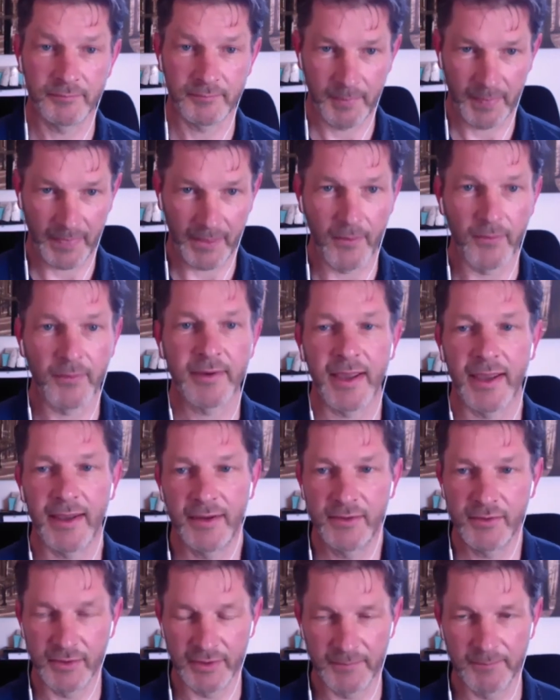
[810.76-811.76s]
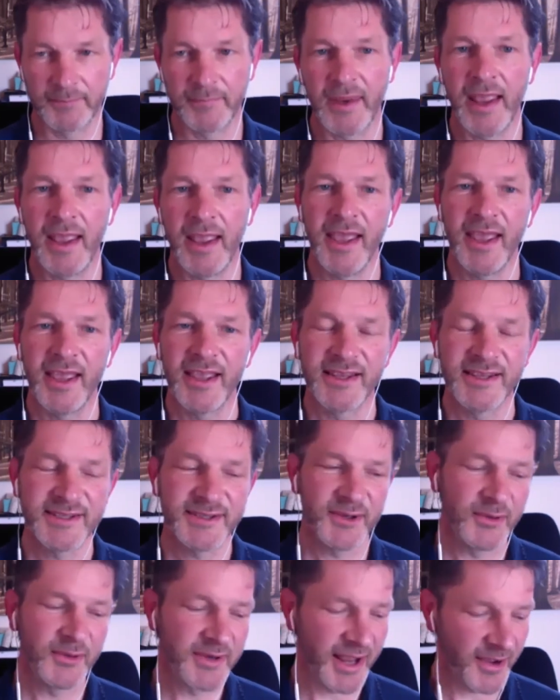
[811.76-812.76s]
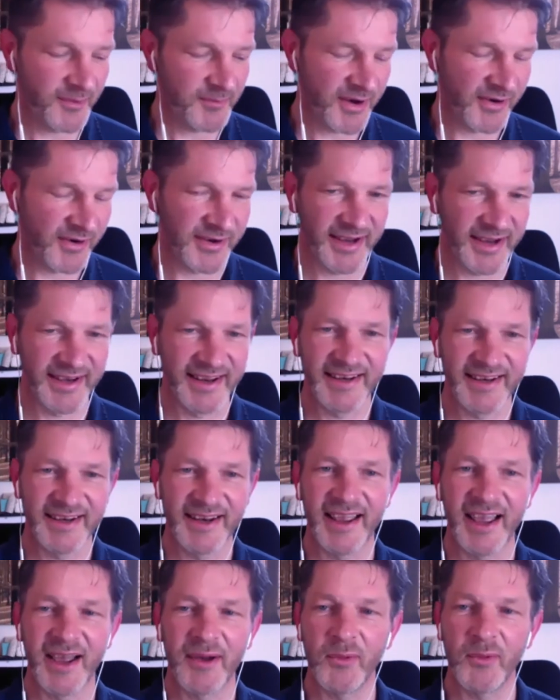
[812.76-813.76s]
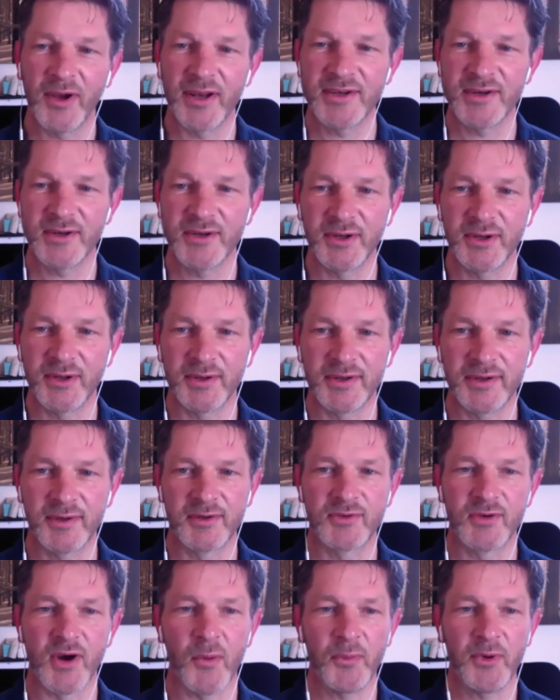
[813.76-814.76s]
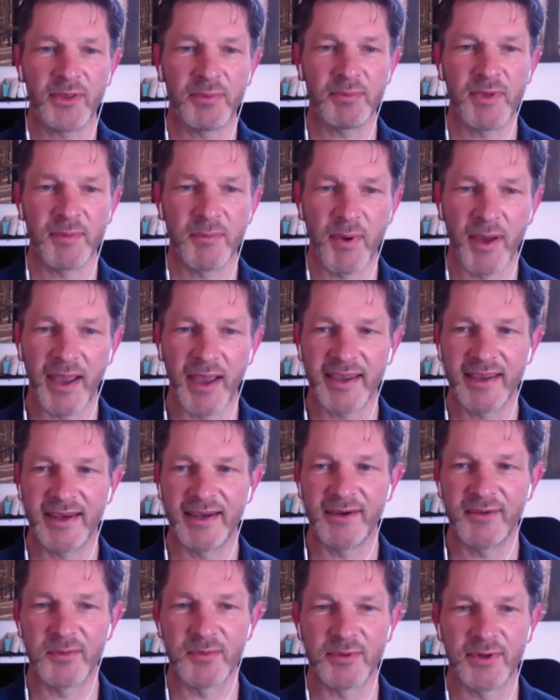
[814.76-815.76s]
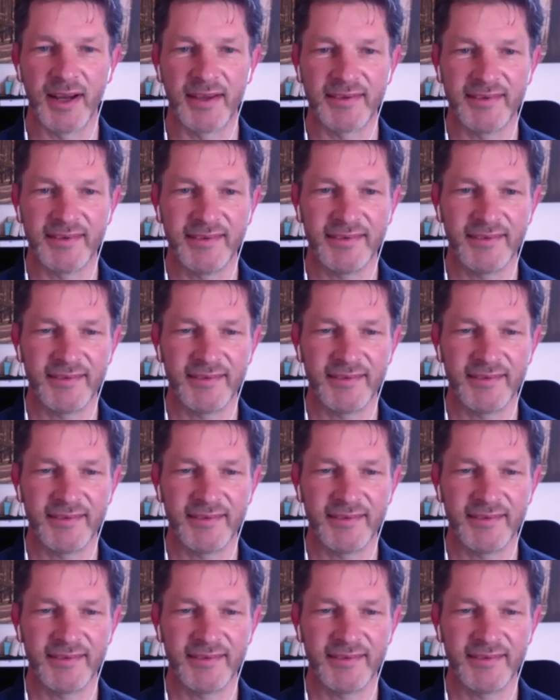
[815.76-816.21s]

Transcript: Okay, good. So now, Mariana, I want you to drop with me back into presence.